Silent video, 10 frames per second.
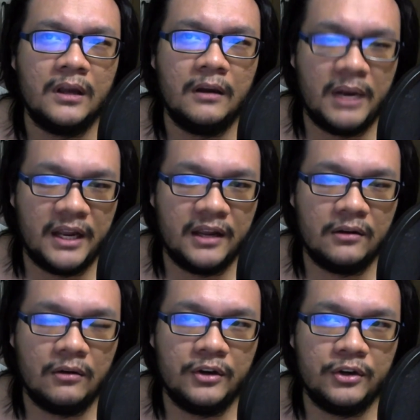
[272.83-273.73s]
playing
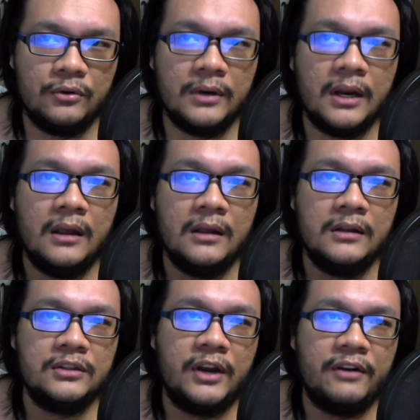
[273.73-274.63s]
it on your own.
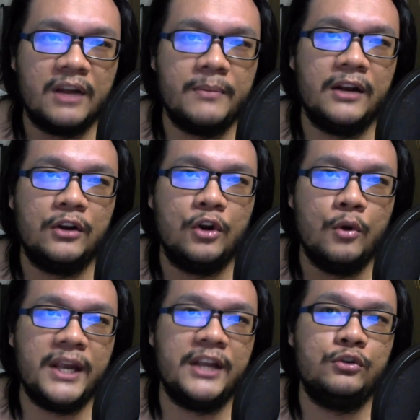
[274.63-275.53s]
So I recommend
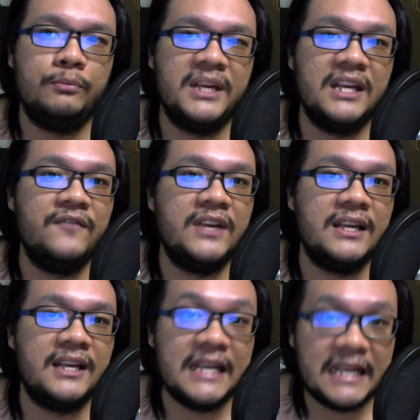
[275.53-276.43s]
going into
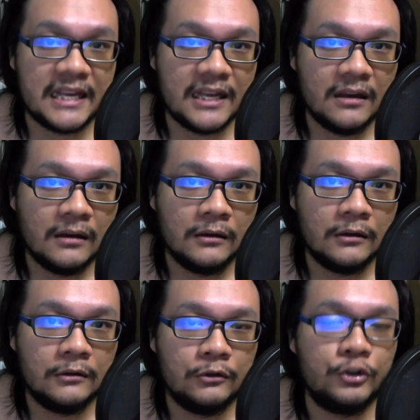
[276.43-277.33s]
PvE
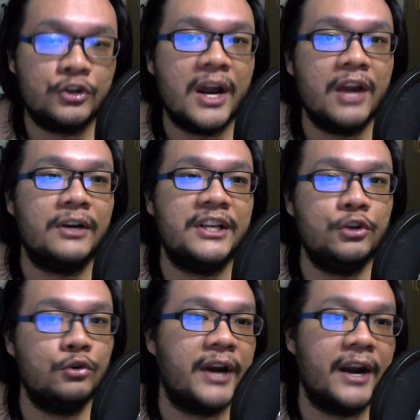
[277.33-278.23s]
to try out a
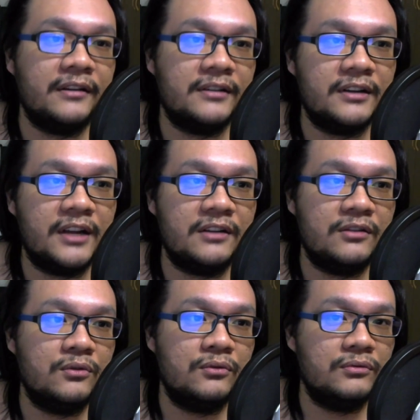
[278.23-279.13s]
new character
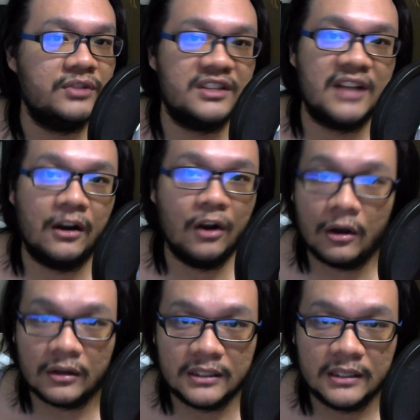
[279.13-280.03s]
that you just
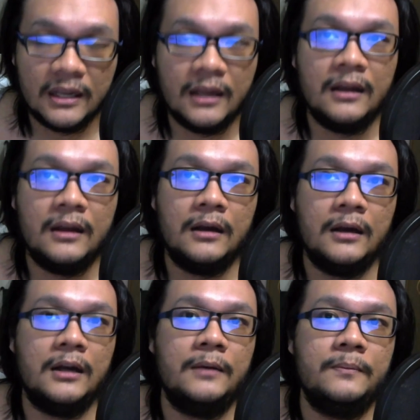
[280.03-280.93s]
unlocked.
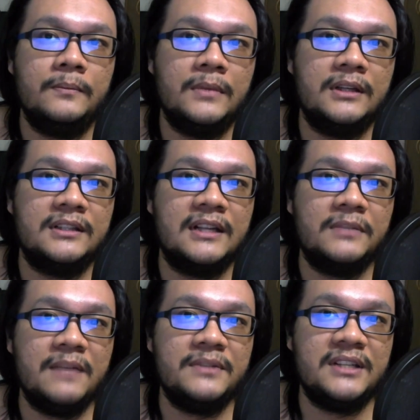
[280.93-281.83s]

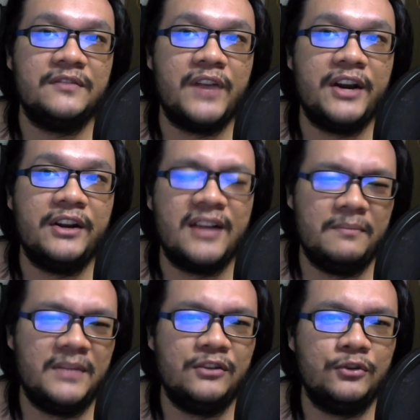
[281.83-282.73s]
Sometimes it's very
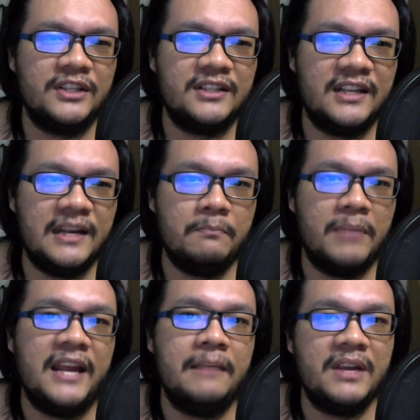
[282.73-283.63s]
tempting to just
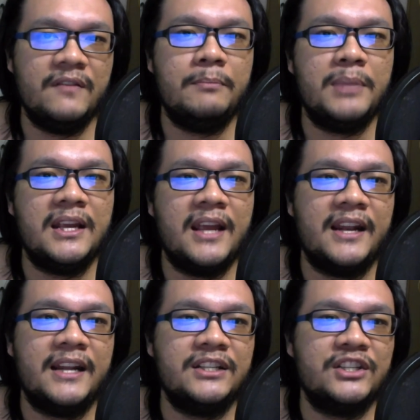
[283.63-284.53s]
keep playing
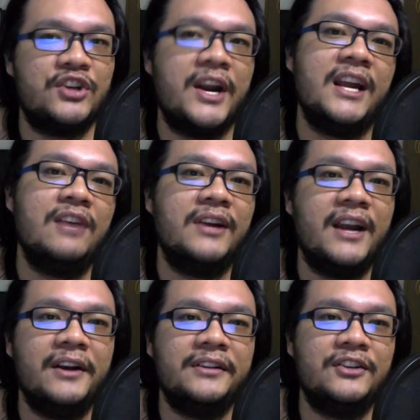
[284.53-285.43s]
PvP and then just trying out
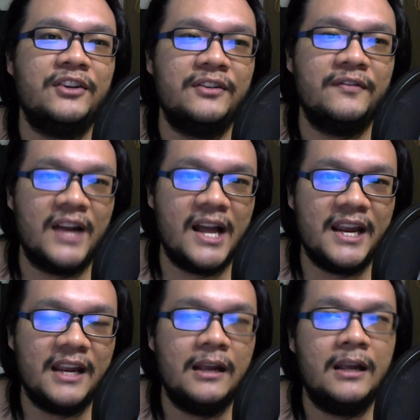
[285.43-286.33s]
a character on the
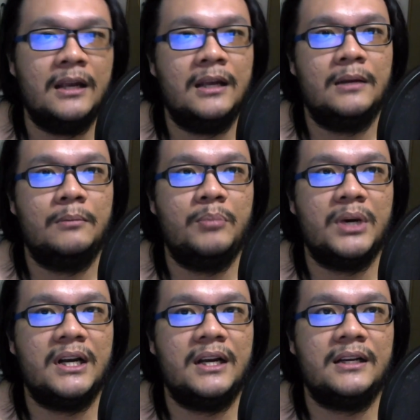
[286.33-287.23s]
fly.
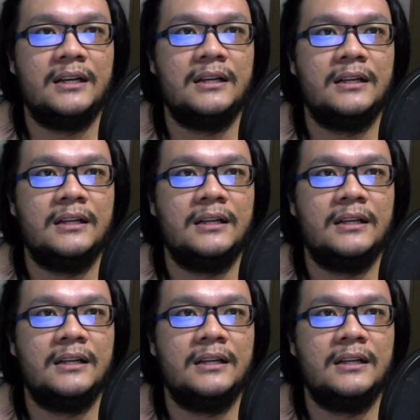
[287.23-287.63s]
But